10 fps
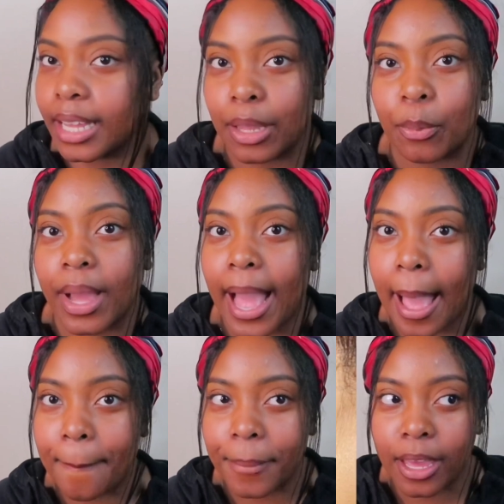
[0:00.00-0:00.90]
like what
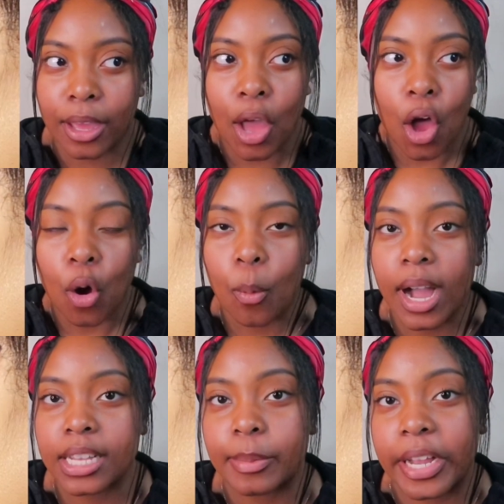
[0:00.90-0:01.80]
happened?
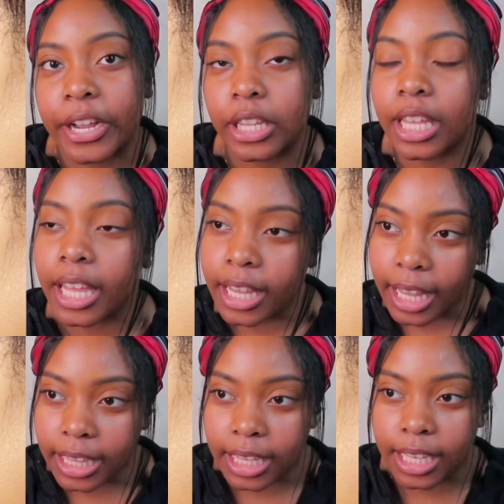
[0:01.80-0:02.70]
Why is my ear looking
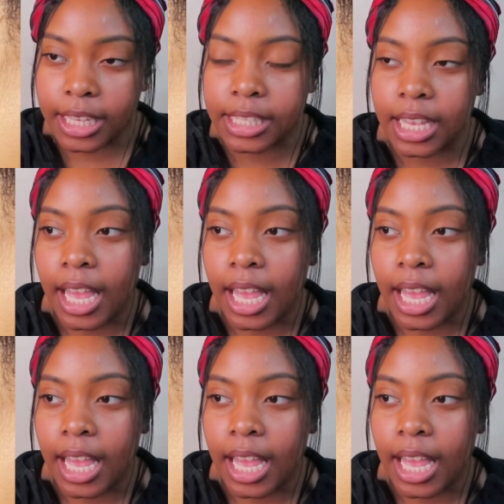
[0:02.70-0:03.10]
like this?